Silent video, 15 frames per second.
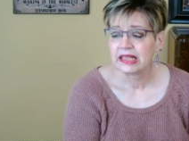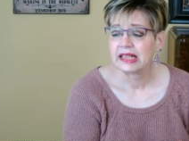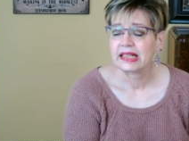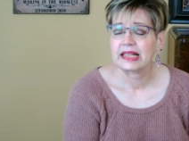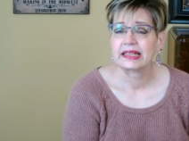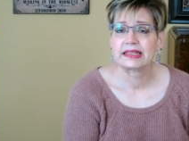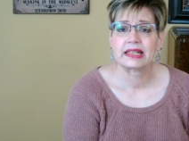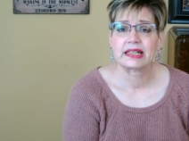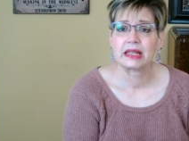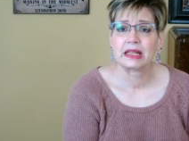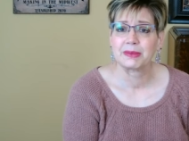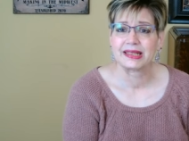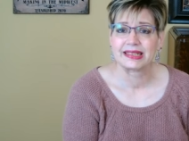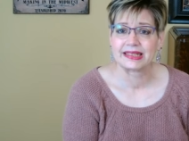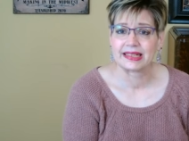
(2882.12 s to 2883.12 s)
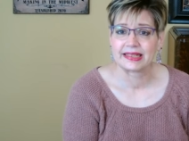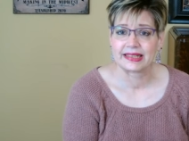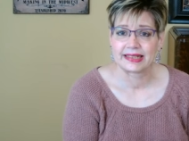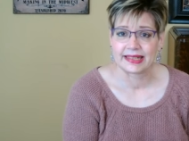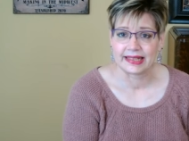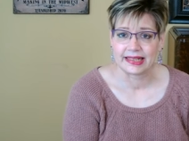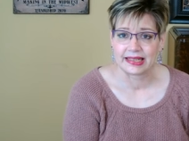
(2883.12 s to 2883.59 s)
And then I made it
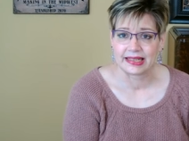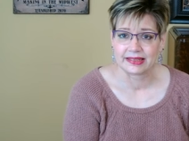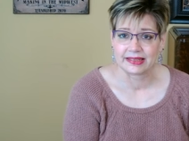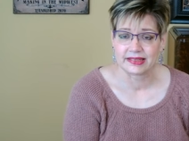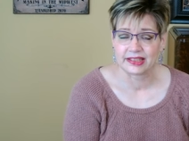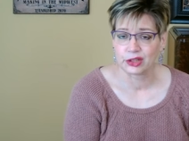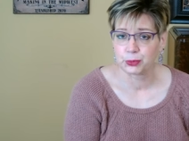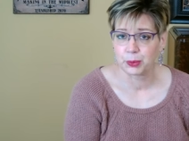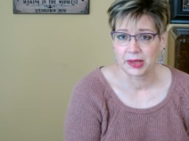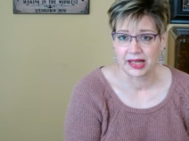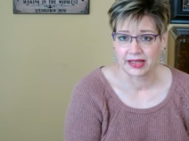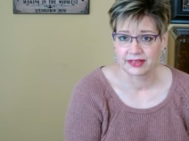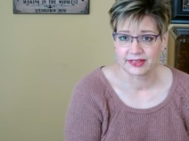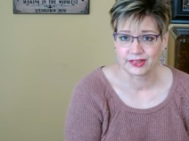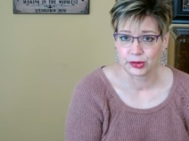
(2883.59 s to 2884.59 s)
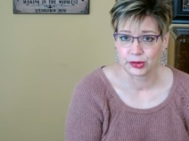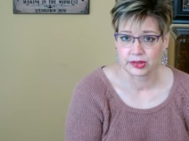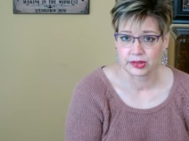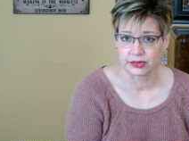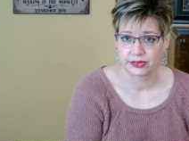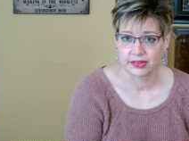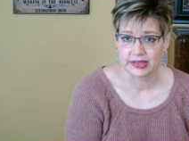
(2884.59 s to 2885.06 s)
again this past New
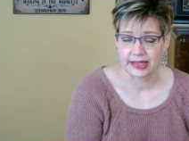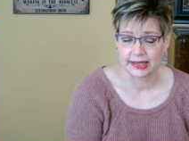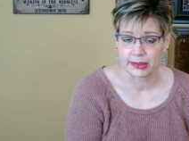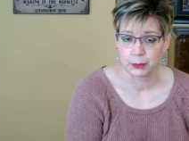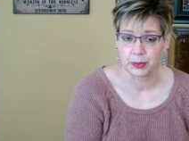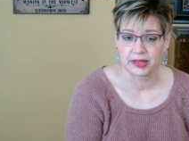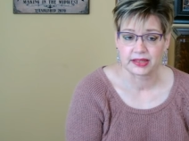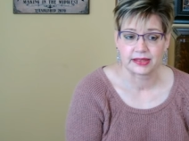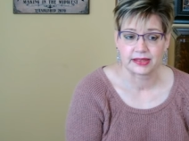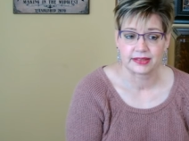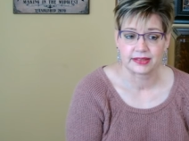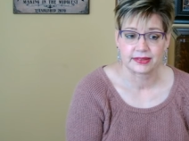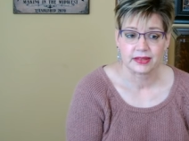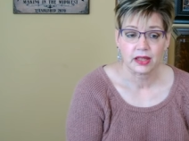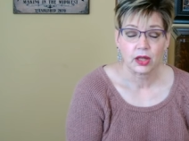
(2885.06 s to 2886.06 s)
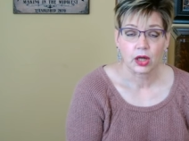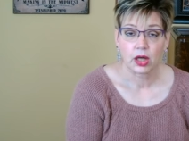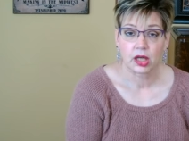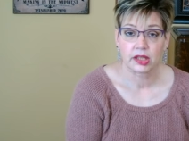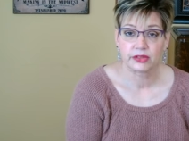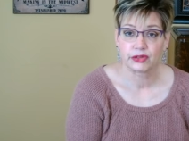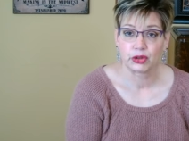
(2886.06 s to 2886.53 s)
Year's Day because
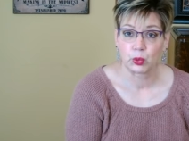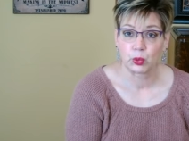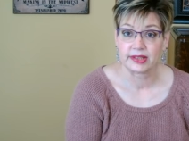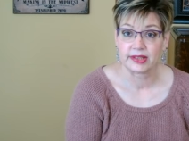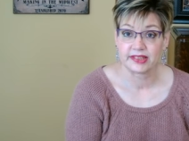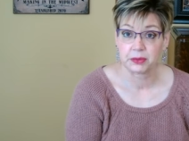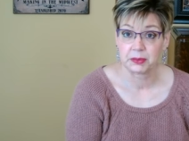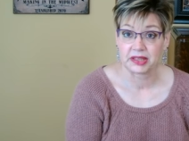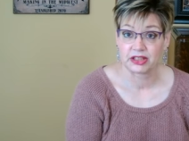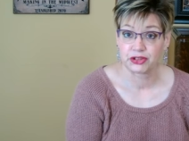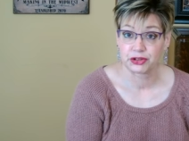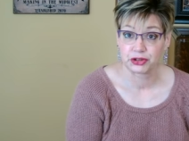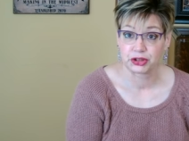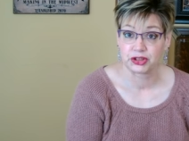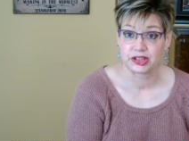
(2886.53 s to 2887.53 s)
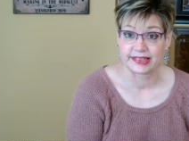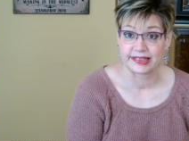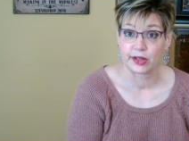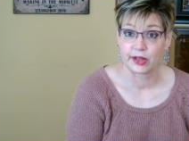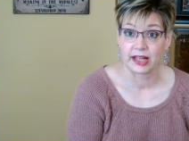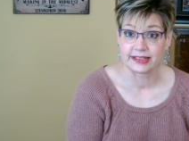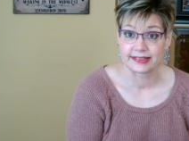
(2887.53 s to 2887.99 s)
Audrey wanted to make sure she
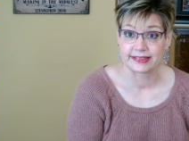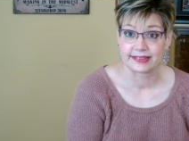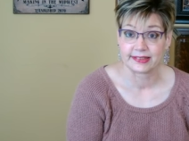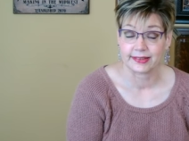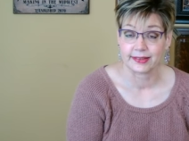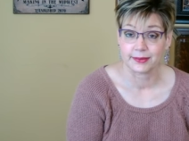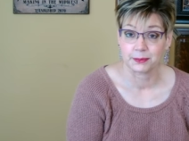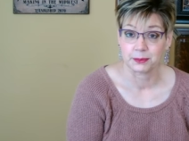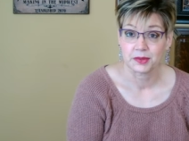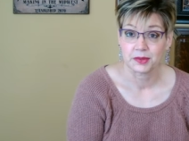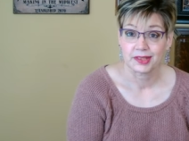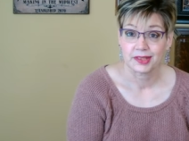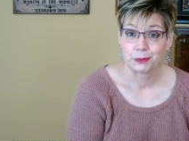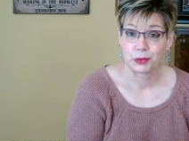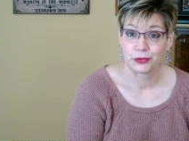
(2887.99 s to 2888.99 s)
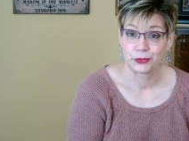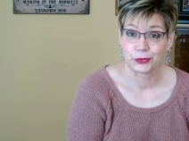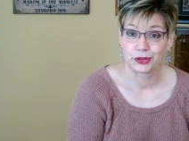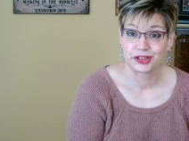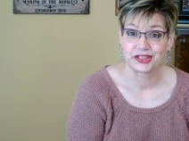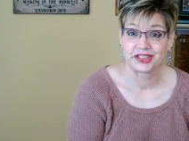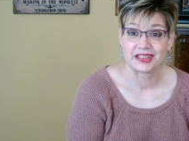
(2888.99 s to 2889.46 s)
got some
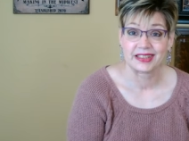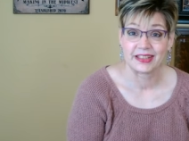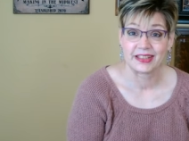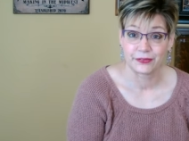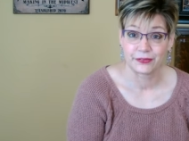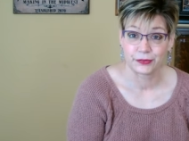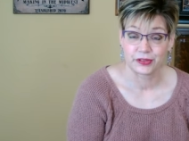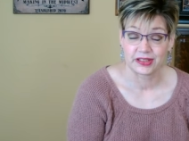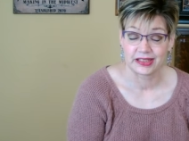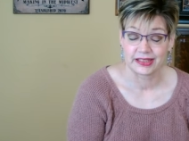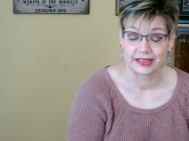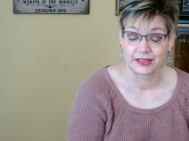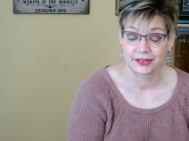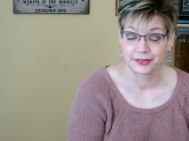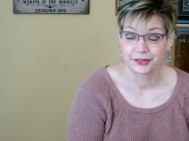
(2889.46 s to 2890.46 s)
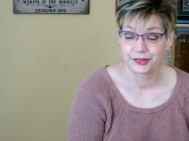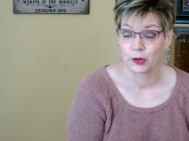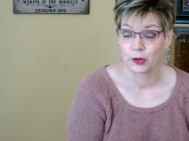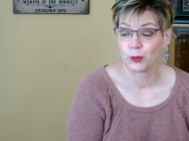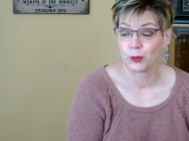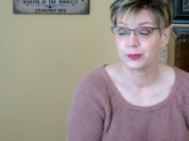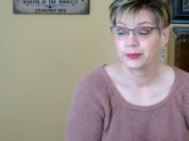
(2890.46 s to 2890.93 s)
before she left for the year.
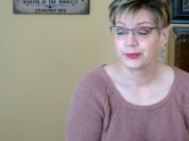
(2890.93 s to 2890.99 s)
So,